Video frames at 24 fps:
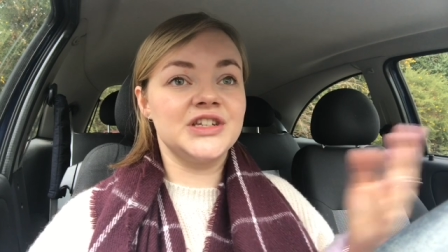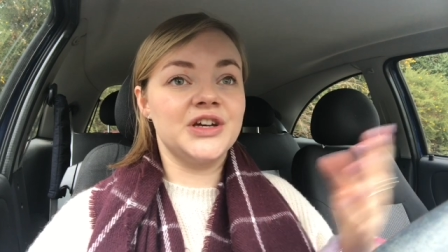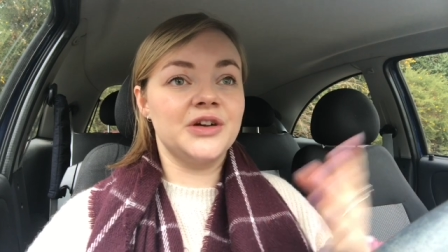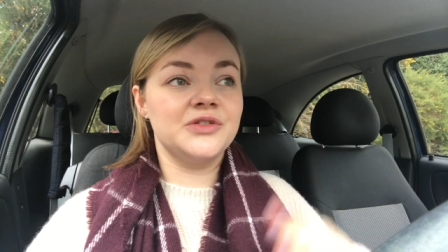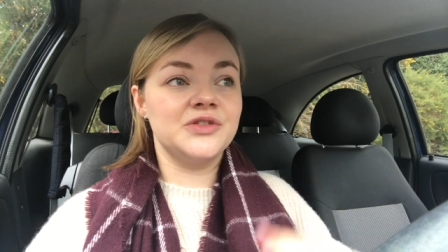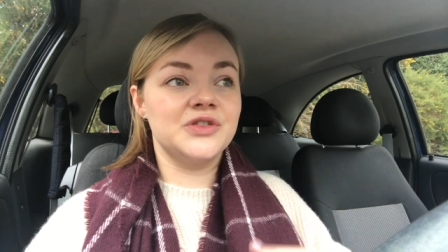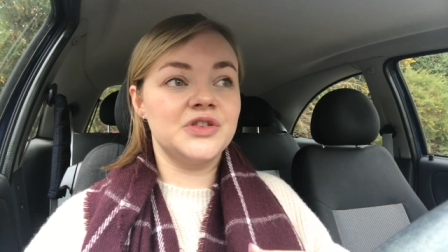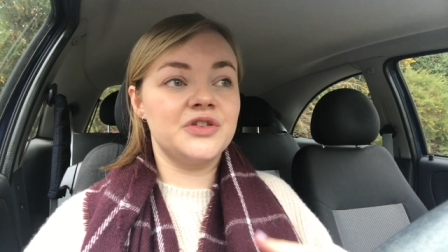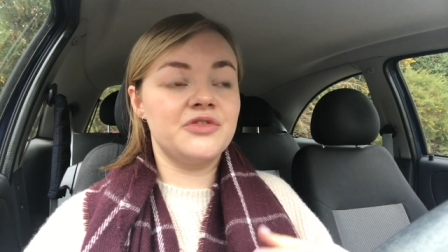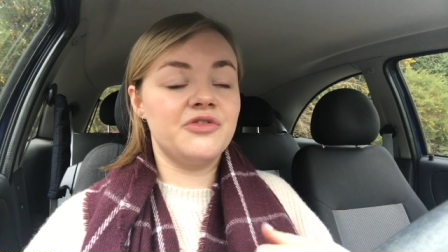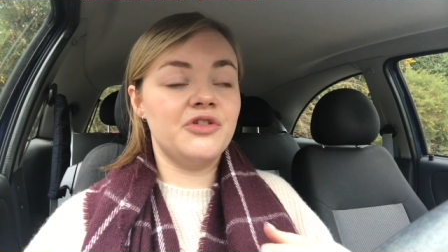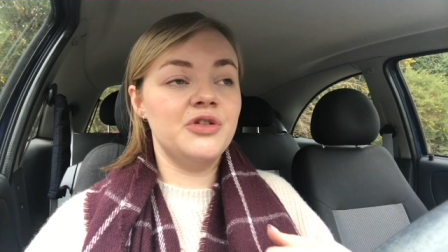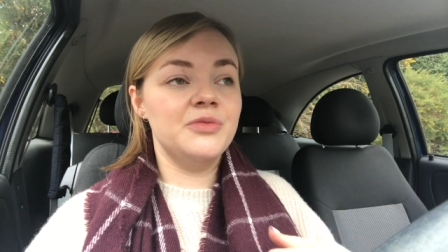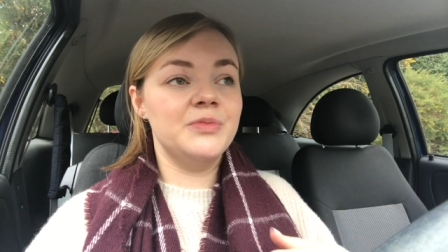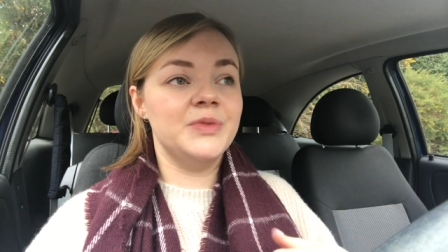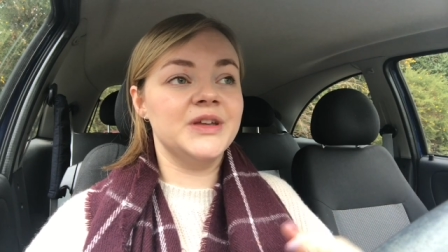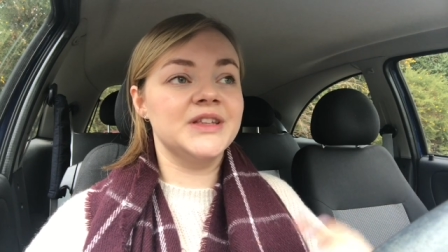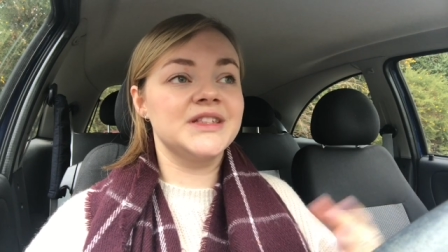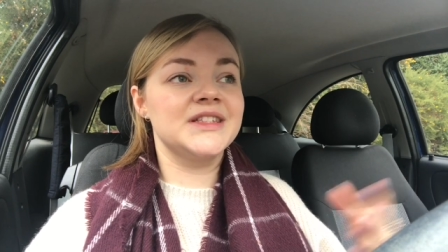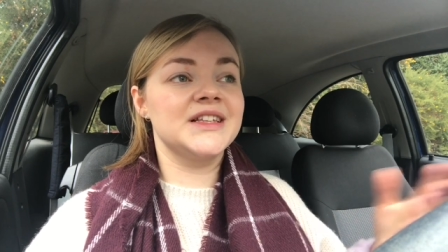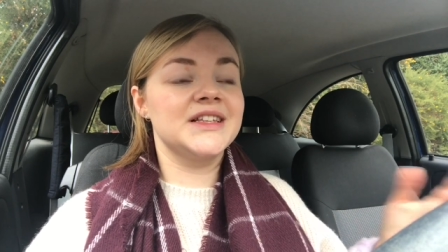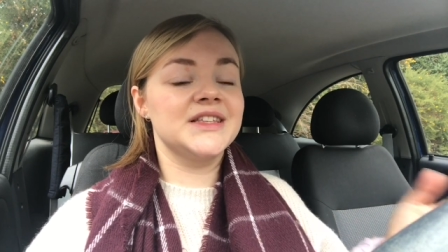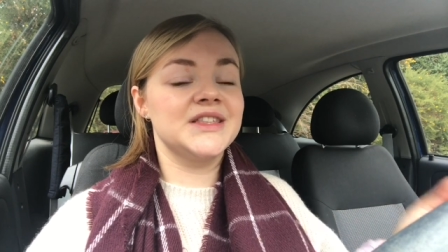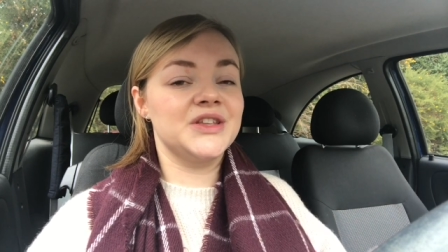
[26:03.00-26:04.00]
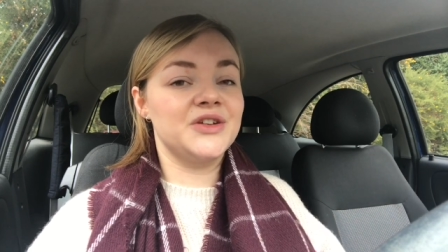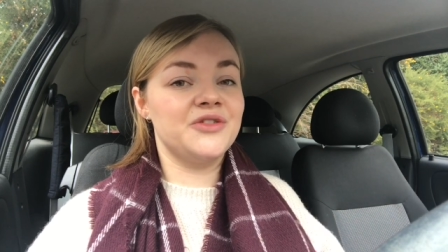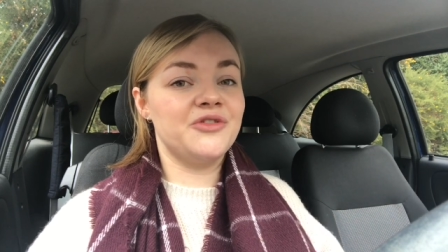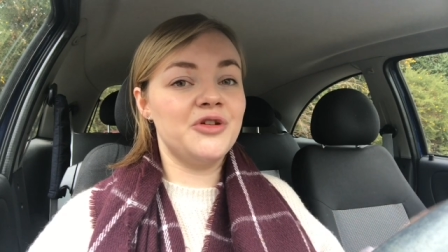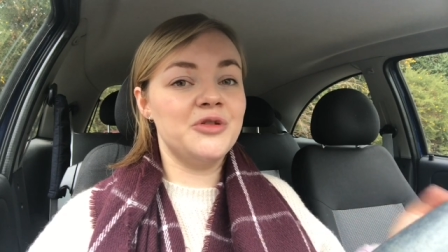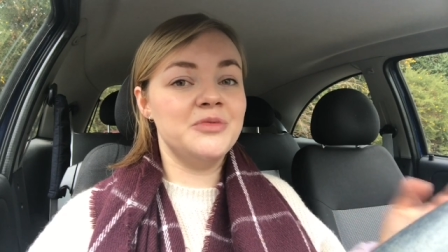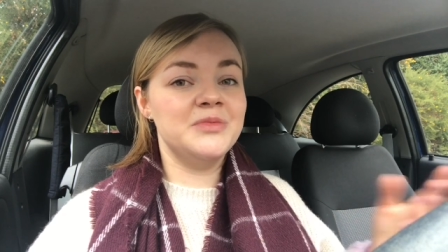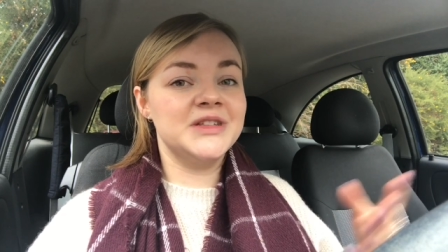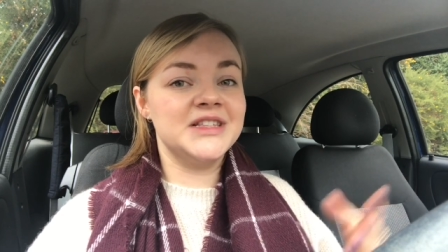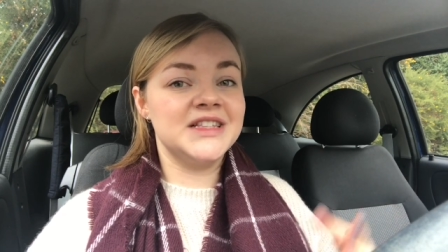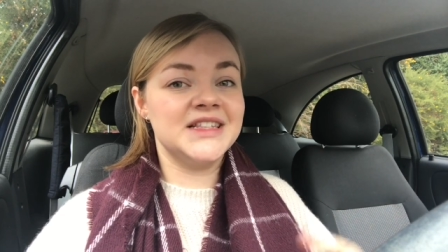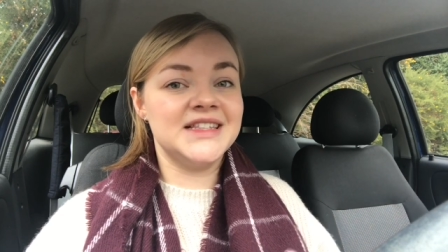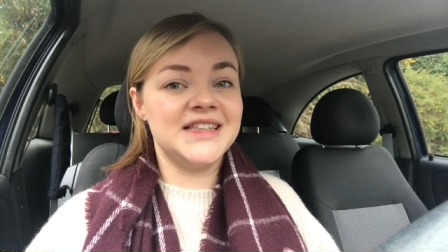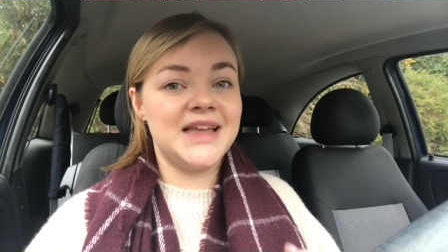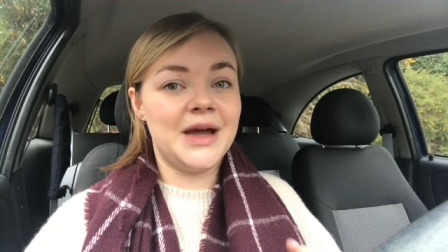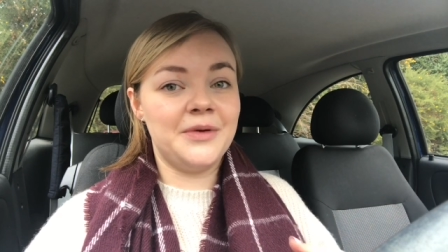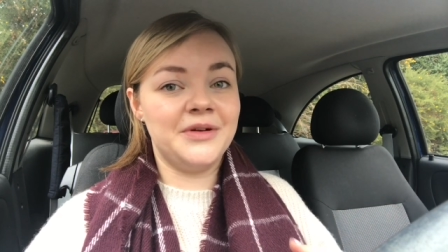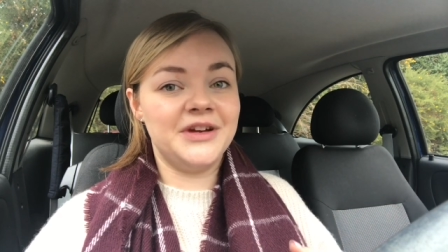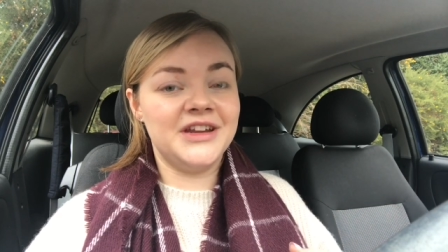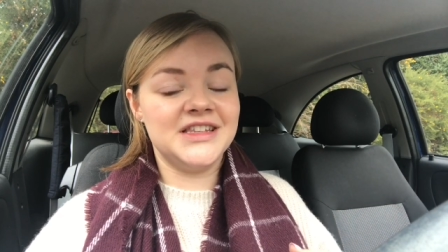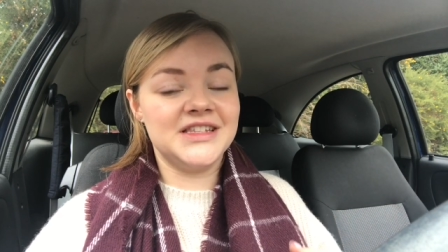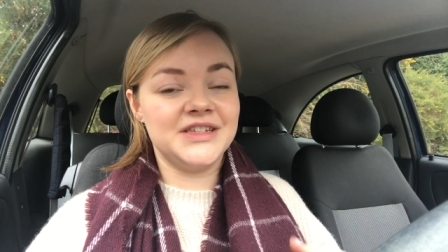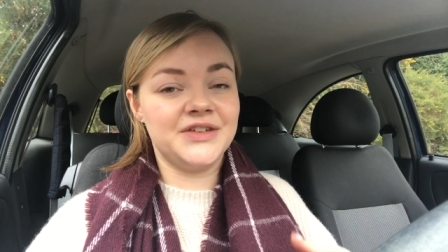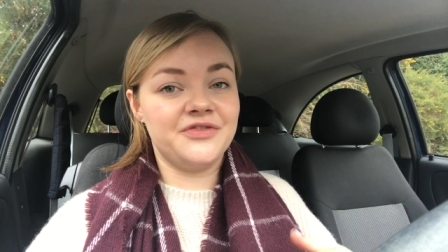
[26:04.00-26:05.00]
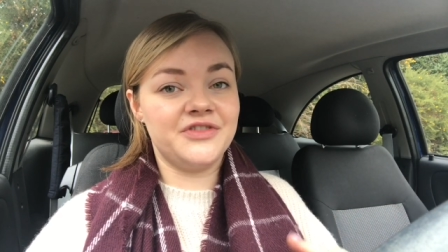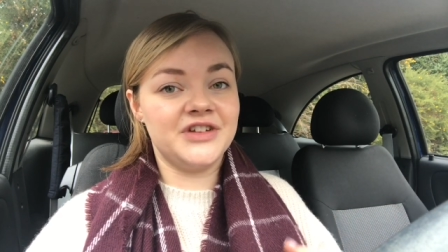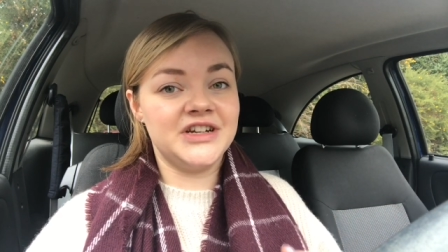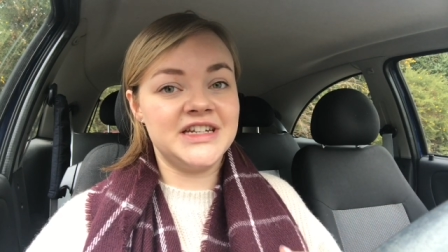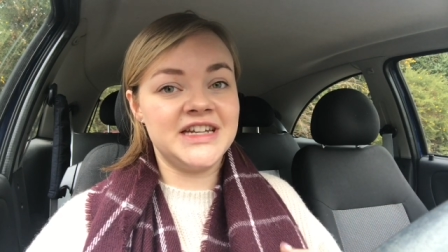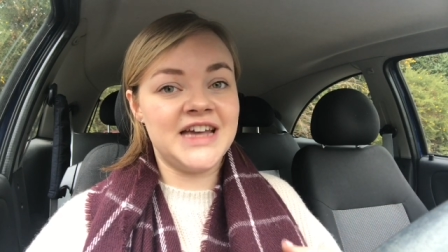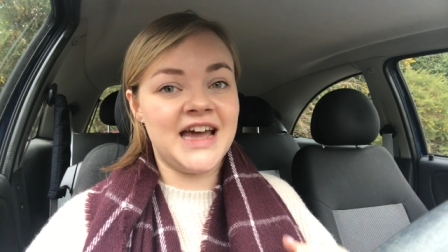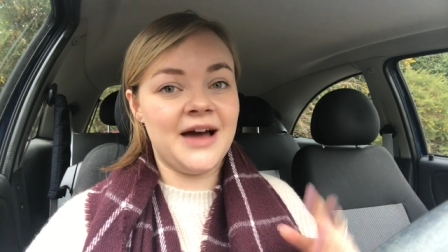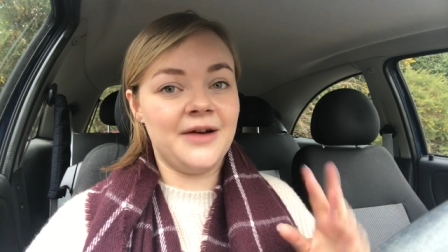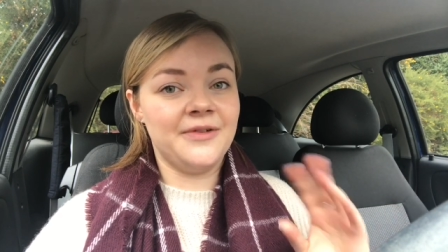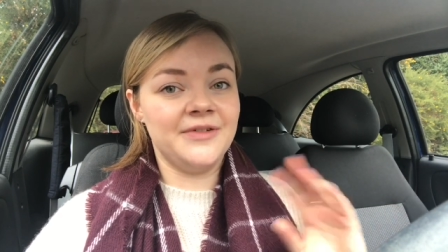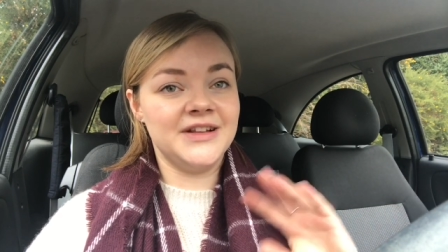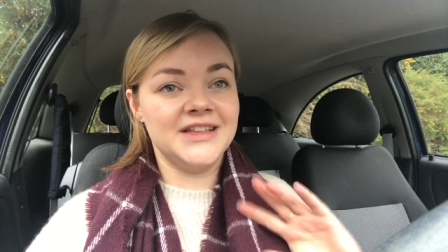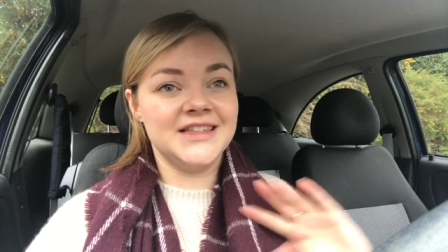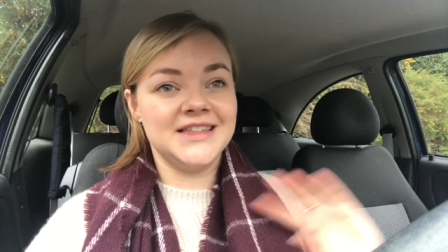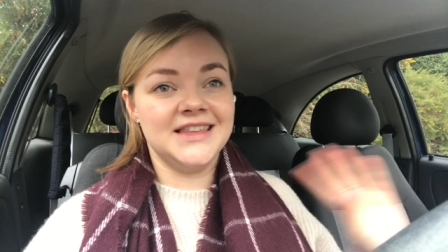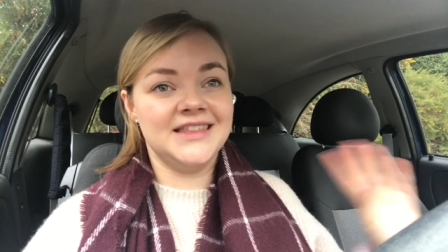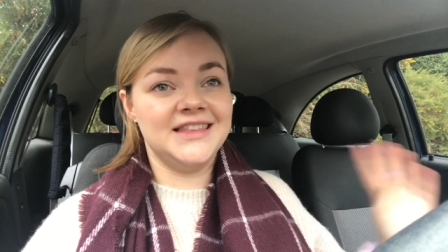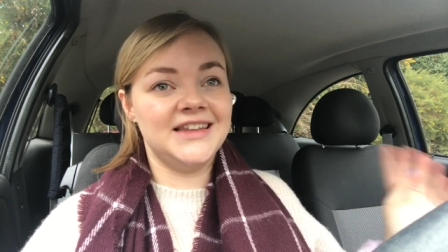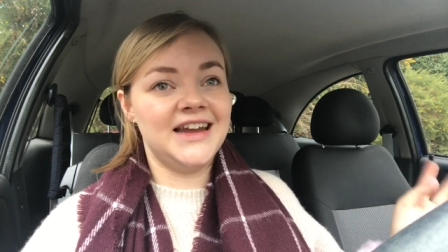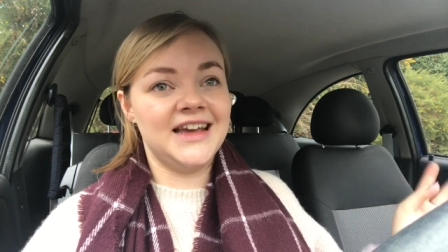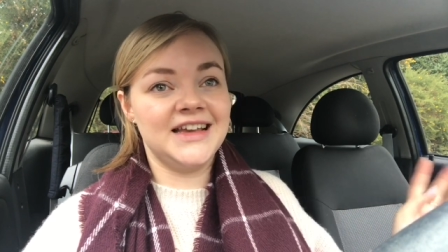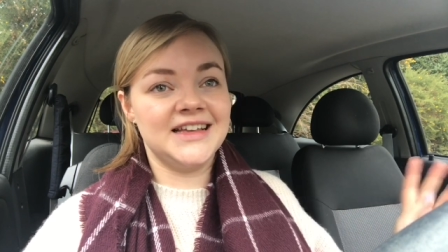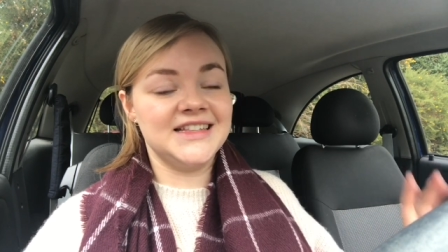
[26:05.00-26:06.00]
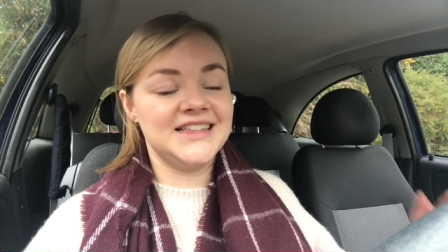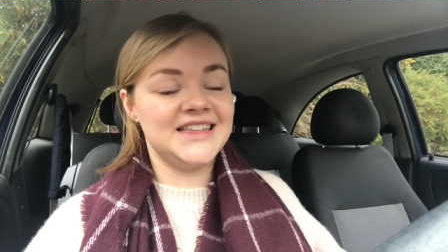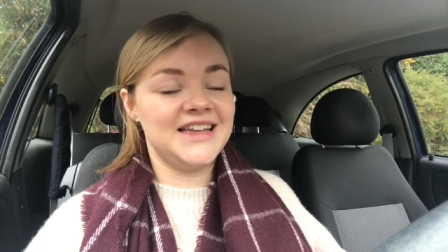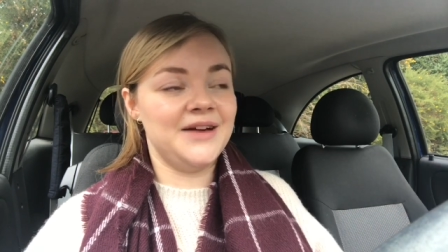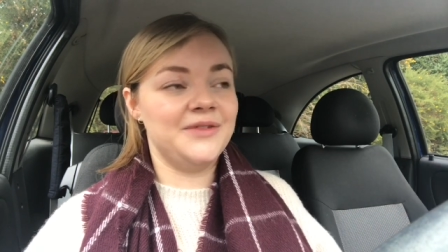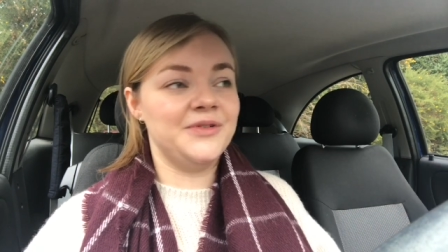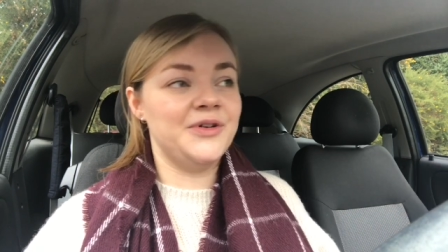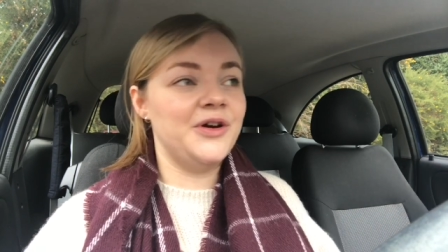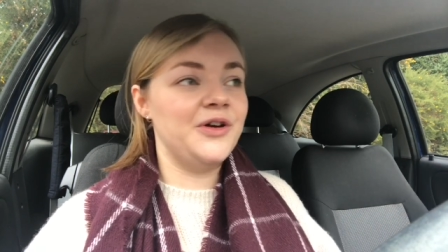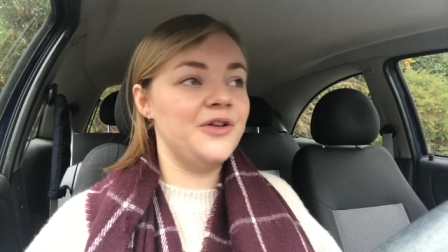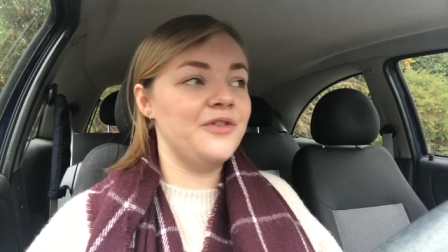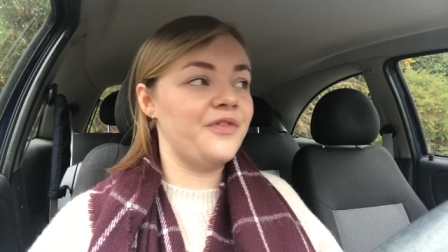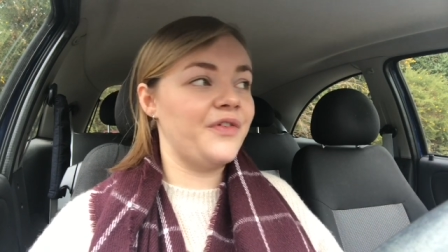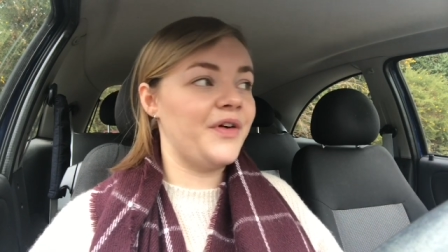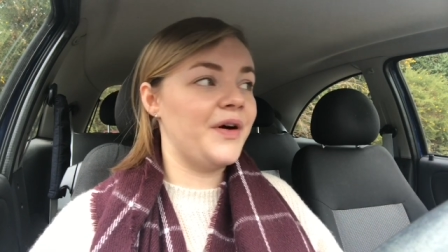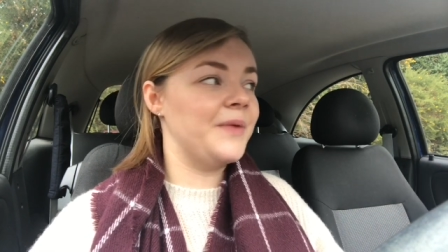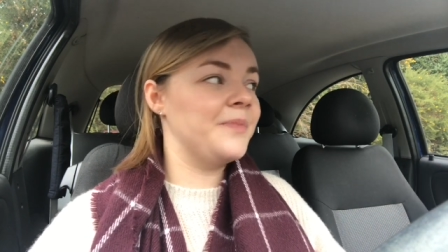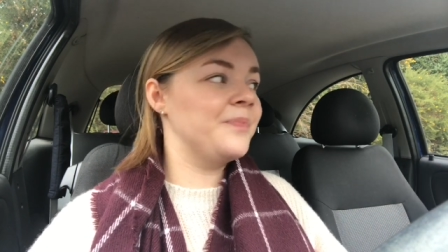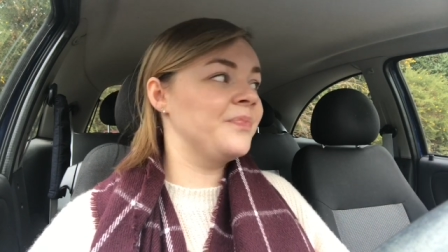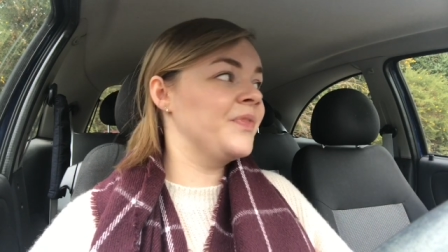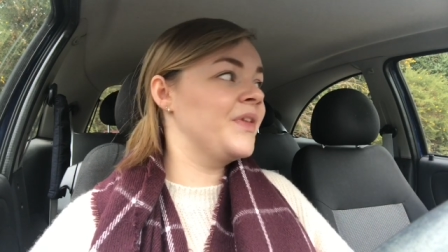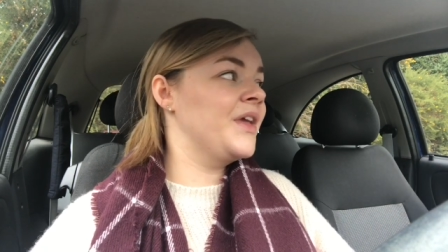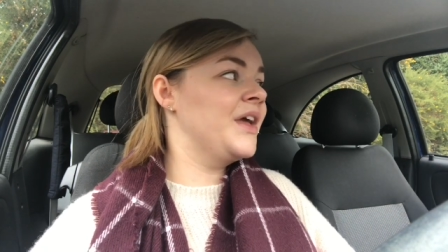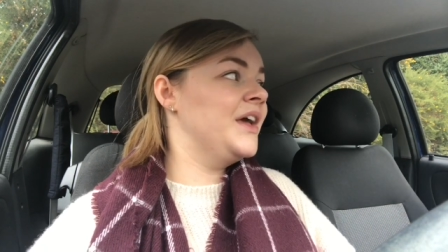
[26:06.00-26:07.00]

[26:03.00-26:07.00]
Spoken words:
to go to the groomers because the groomers is now in a different town. It's in the next town over.